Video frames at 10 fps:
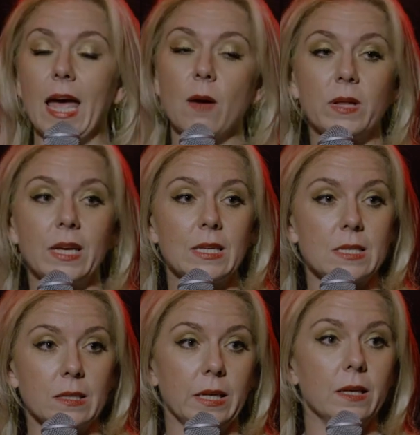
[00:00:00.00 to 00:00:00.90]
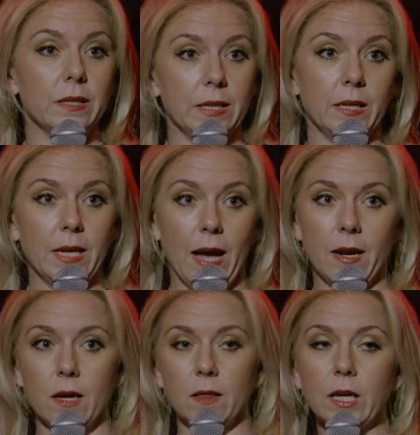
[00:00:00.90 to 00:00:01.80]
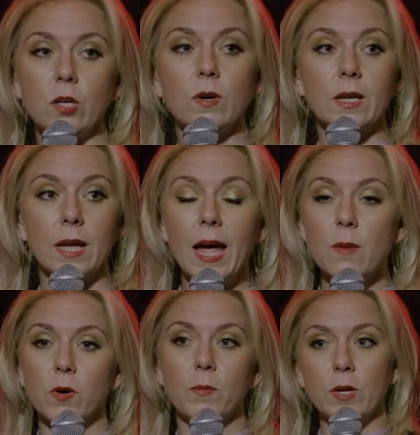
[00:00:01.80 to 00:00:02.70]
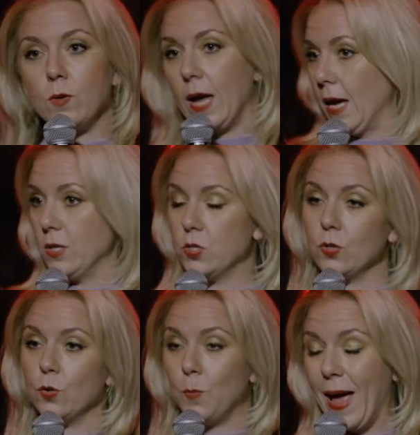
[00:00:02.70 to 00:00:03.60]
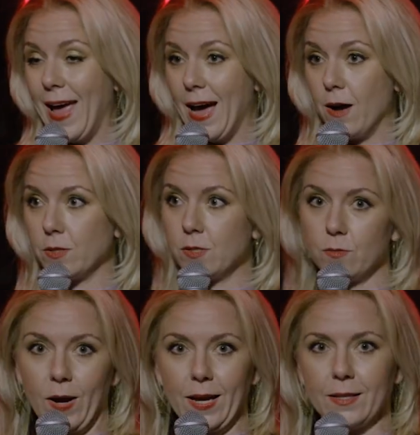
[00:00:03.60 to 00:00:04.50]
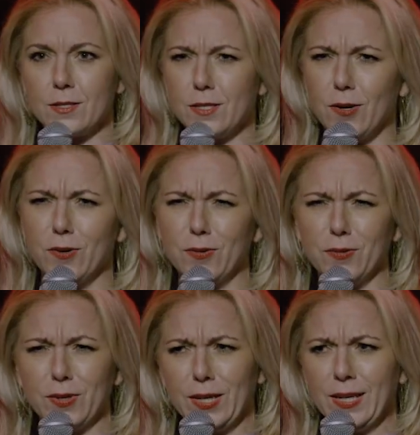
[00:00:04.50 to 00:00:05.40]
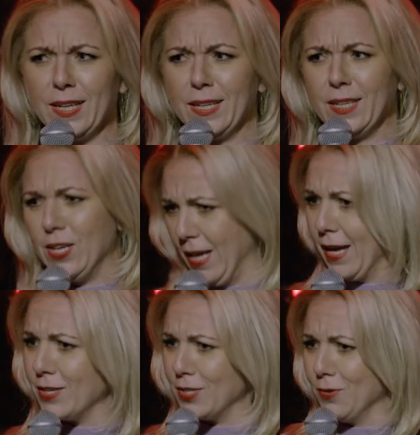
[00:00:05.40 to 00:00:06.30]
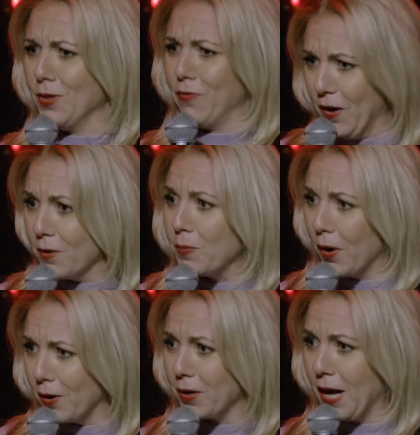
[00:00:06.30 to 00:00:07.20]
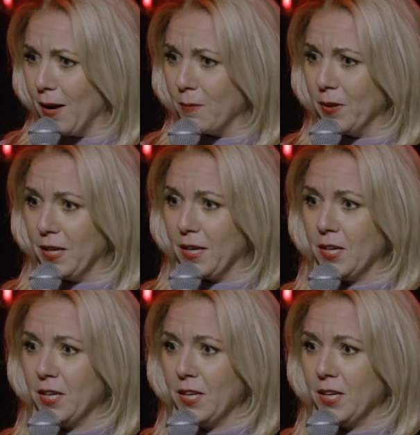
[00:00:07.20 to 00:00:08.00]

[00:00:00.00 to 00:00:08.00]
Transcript: gambling is illegal in Indiana. You can gamble, but you can't do payouts, right? So you can't do the fun part of gambling.